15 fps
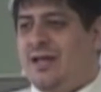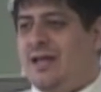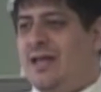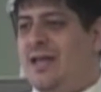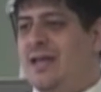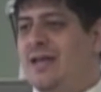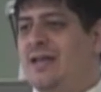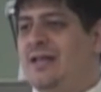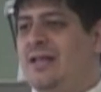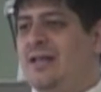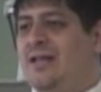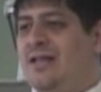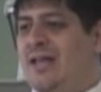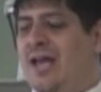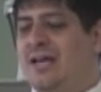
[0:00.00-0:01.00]
And
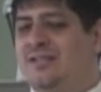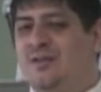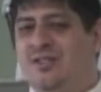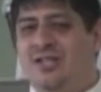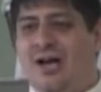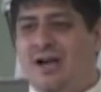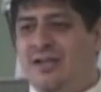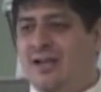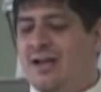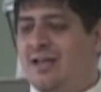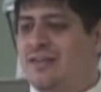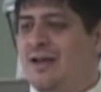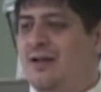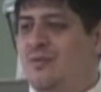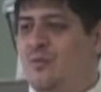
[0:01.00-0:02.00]
as he was talking, I
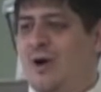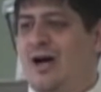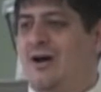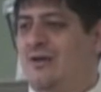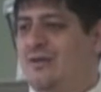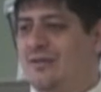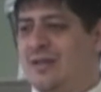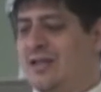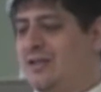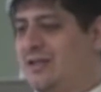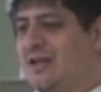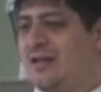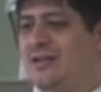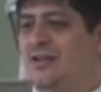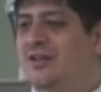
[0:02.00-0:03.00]
thought, wow, they
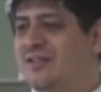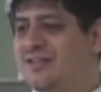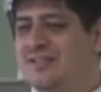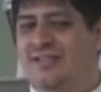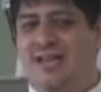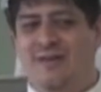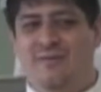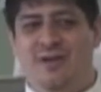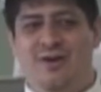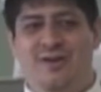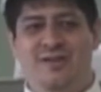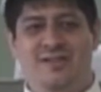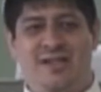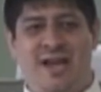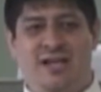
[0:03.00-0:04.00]
kind of look the same. You
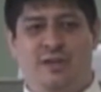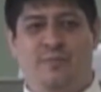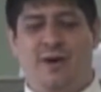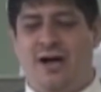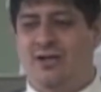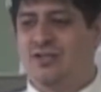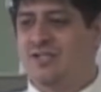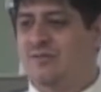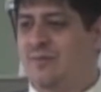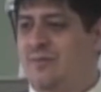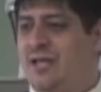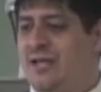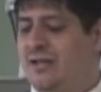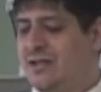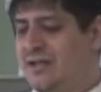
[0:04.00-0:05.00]
know, this anthropologist from
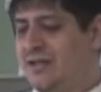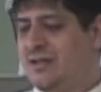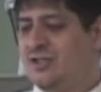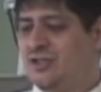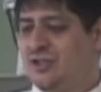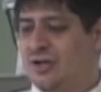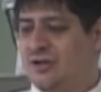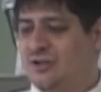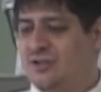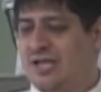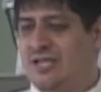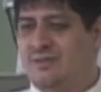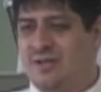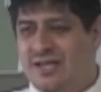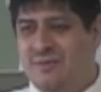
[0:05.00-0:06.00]
England and this jungle
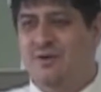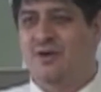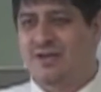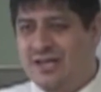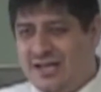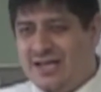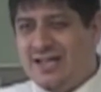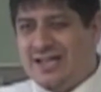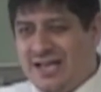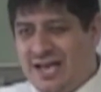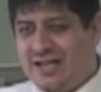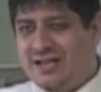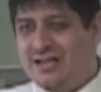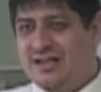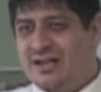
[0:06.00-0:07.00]
tribesman, they both
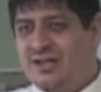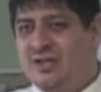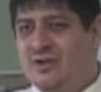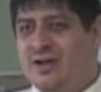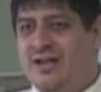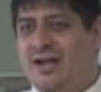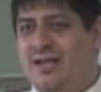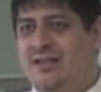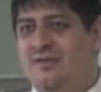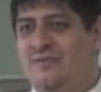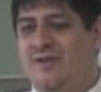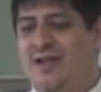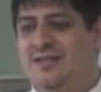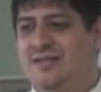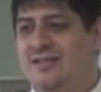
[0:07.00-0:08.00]
had a, a grin on their
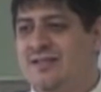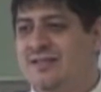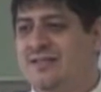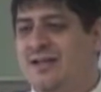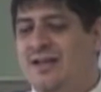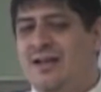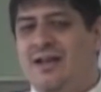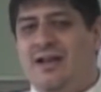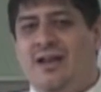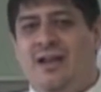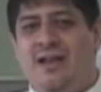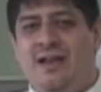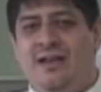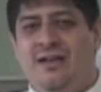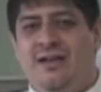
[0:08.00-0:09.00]
faces.
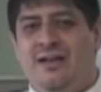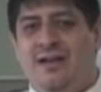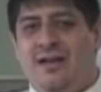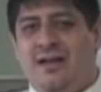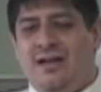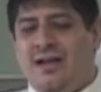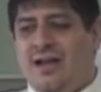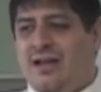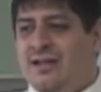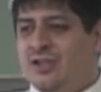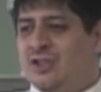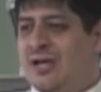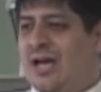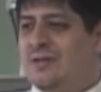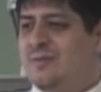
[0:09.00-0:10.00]
And, and the
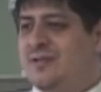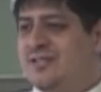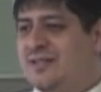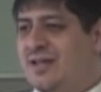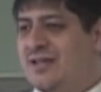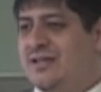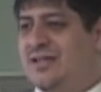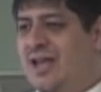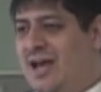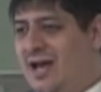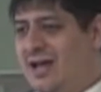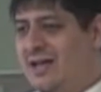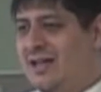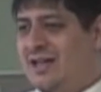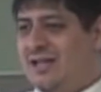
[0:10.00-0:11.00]
tribesman said,
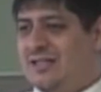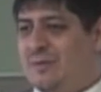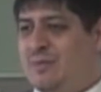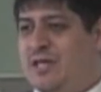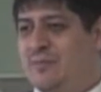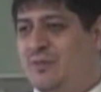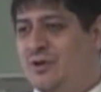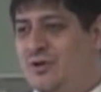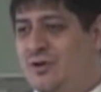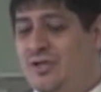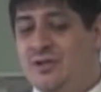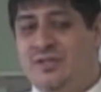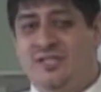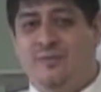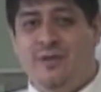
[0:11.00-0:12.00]
yeah, the people who
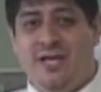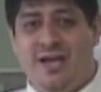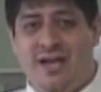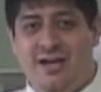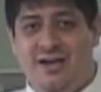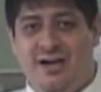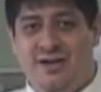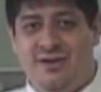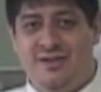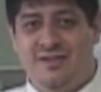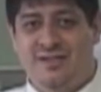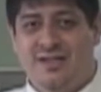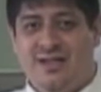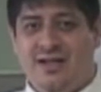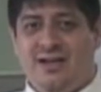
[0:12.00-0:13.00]
used to be
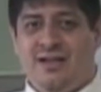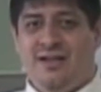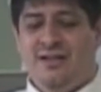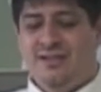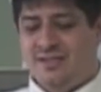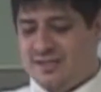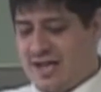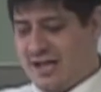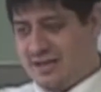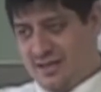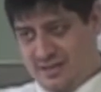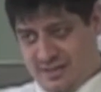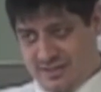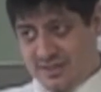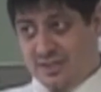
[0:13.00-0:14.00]
headhunters, this is not in
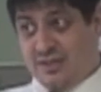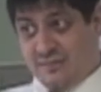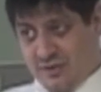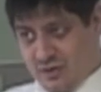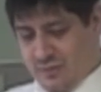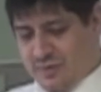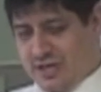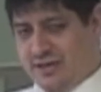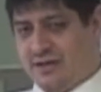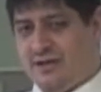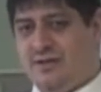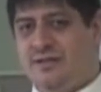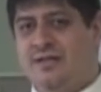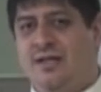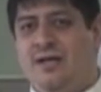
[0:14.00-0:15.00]
India, this is a different group of
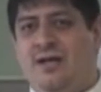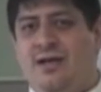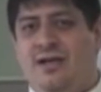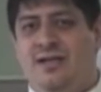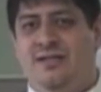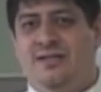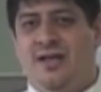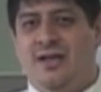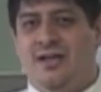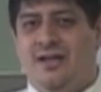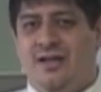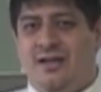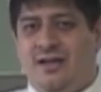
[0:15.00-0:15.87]
headhunters. He said,